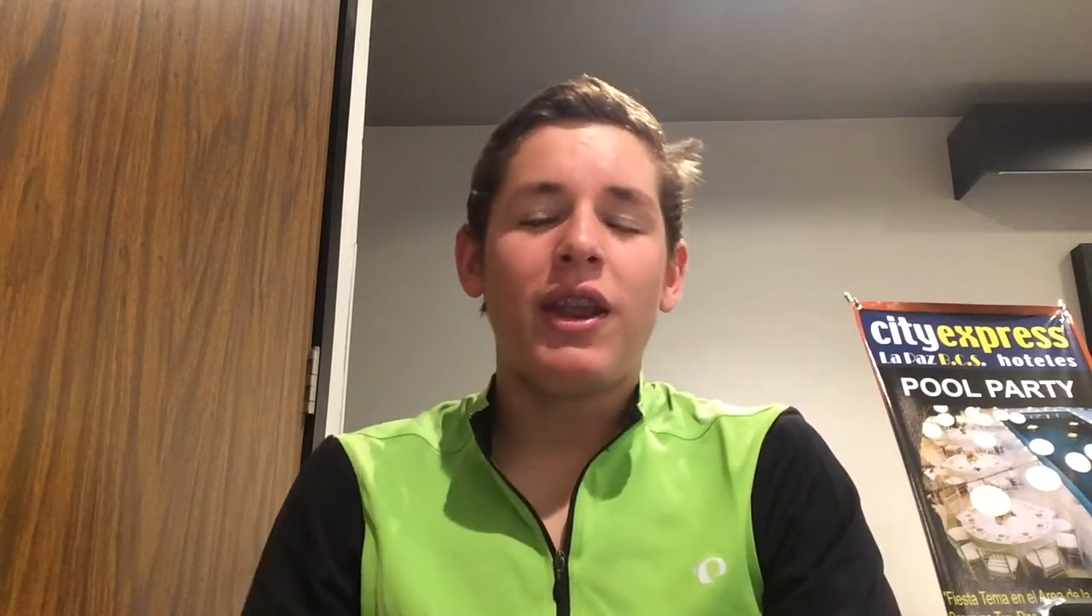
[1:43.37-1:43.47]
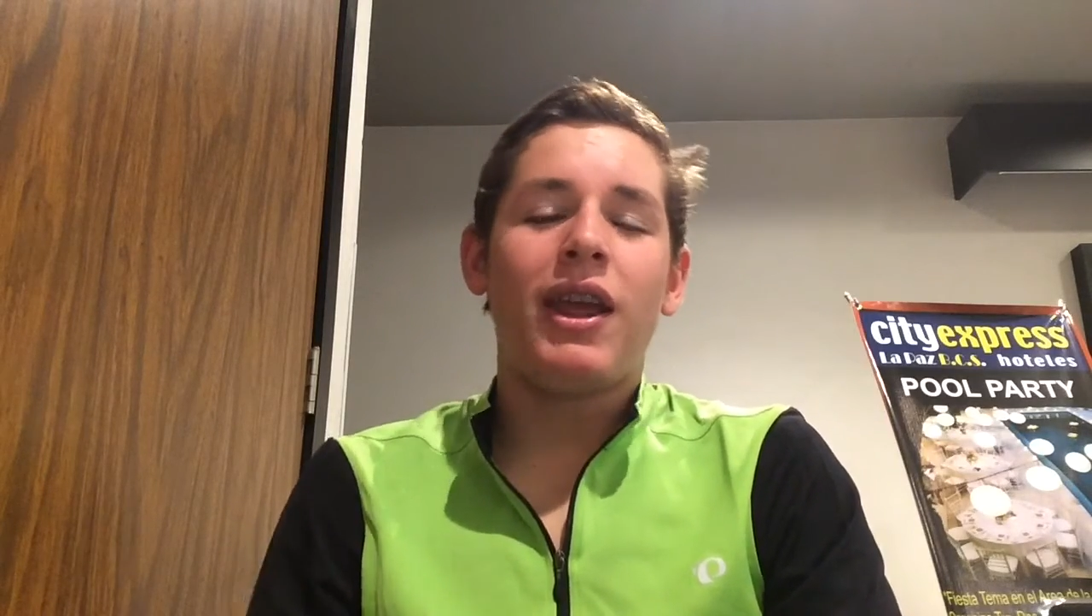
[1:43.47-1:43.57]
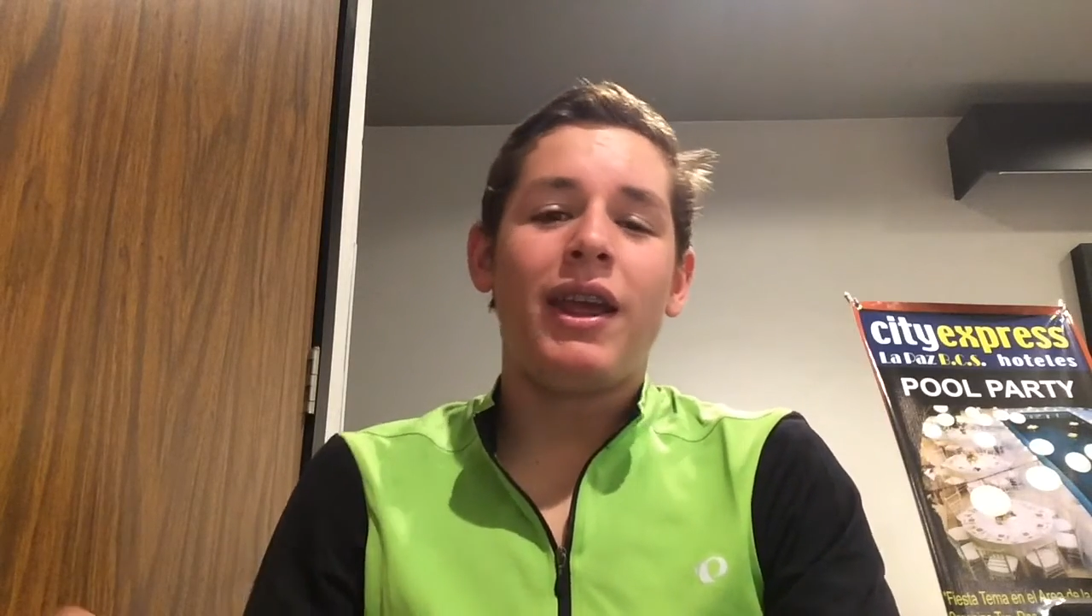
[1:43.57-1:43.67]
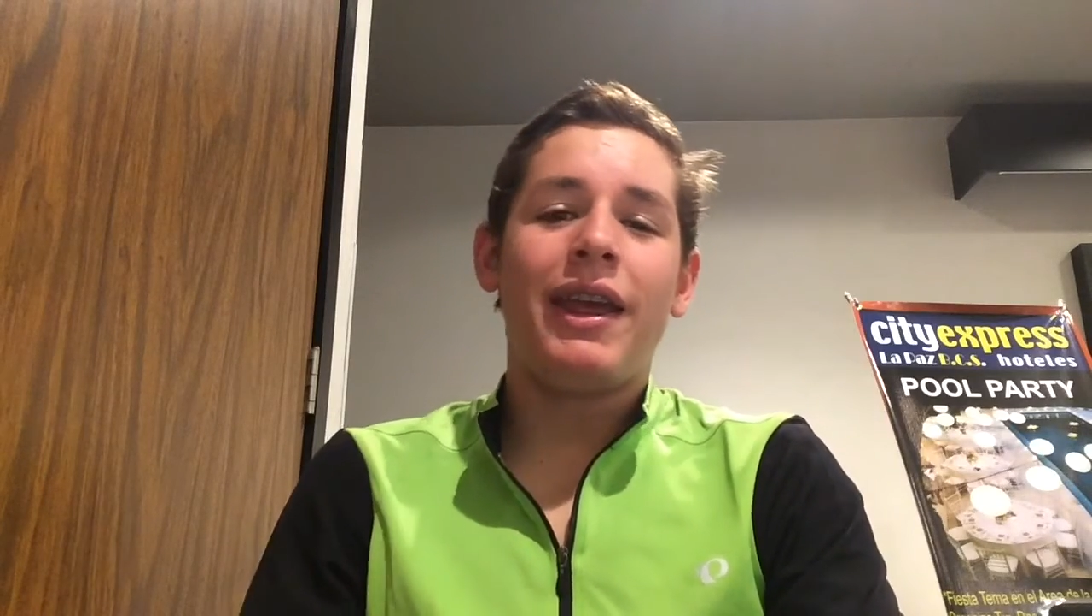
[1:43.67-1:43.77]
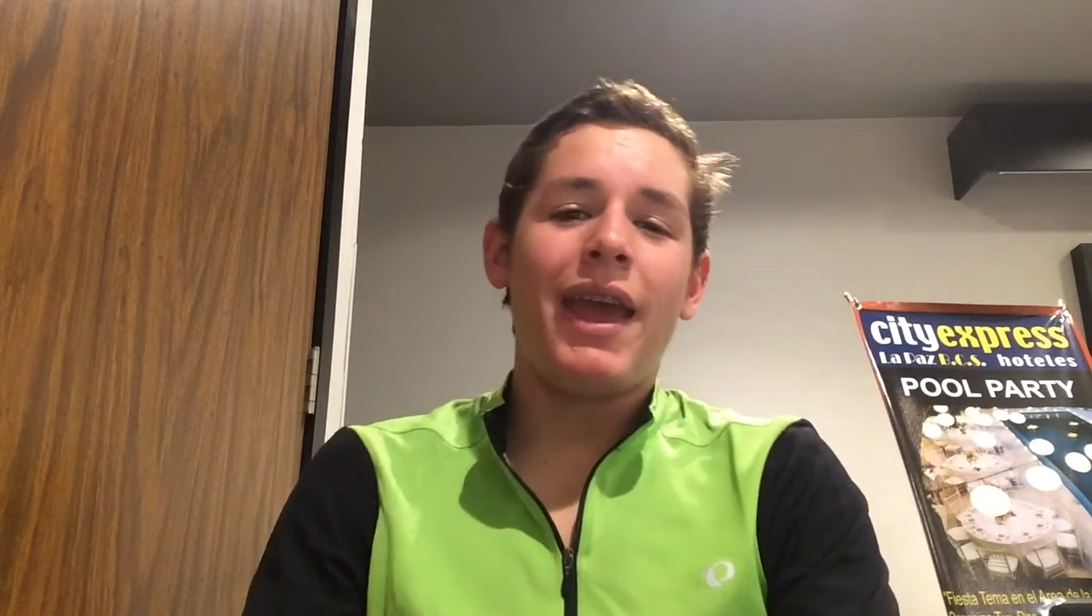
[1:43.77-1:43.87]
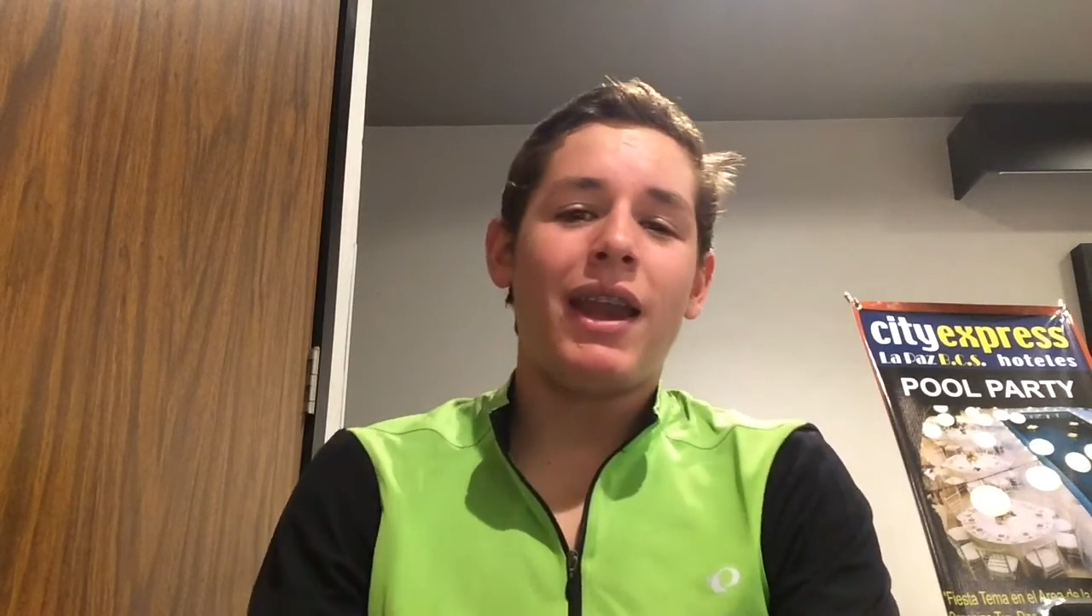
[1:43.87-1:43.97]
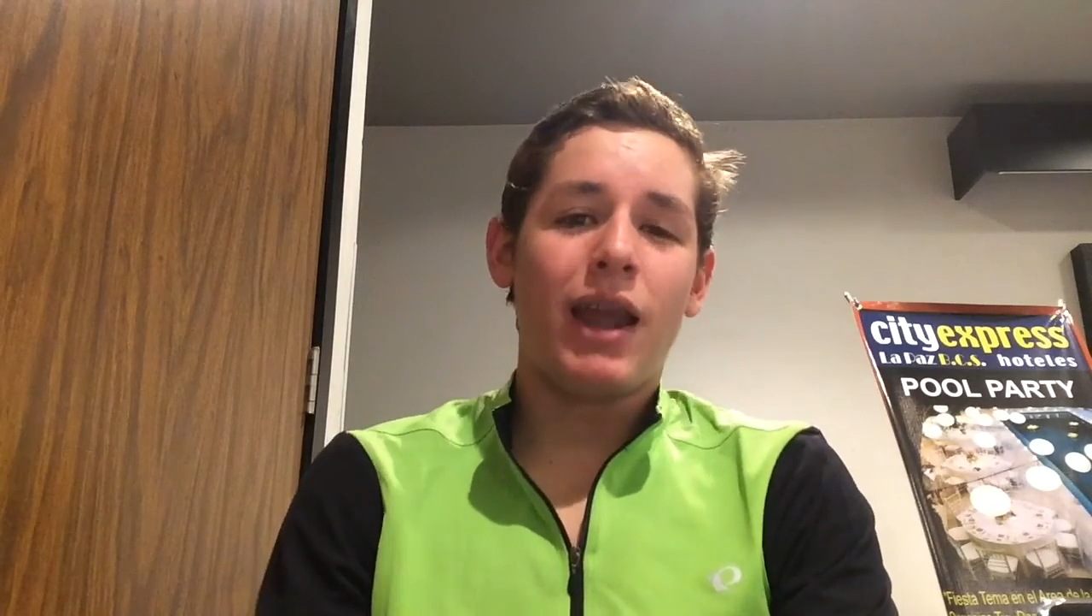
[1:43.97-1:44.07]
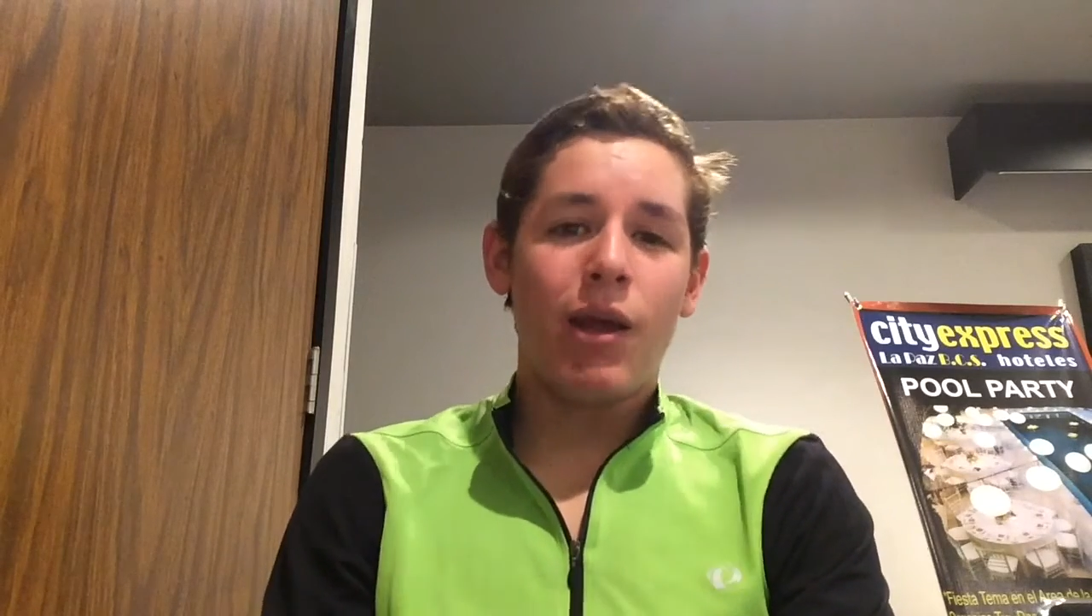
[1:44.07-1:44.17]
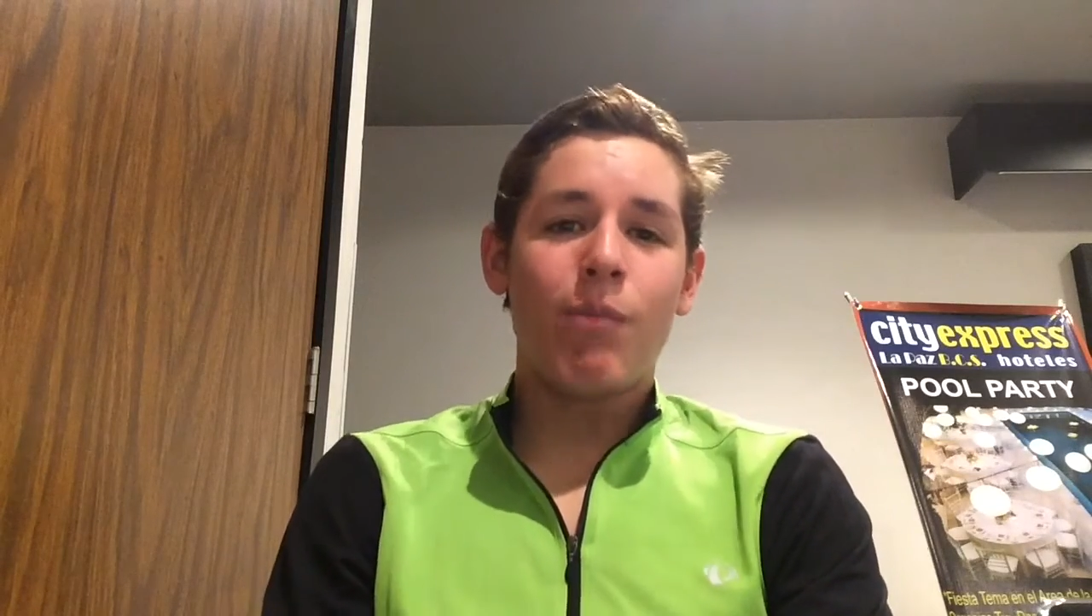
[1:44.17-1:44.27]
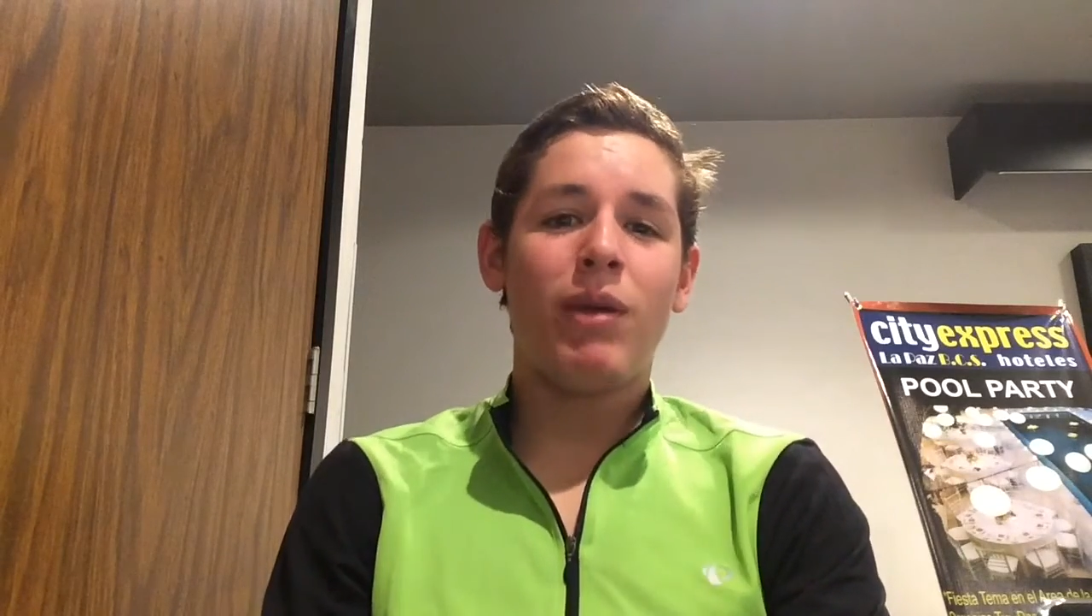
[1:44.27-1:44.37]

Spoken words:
at it again,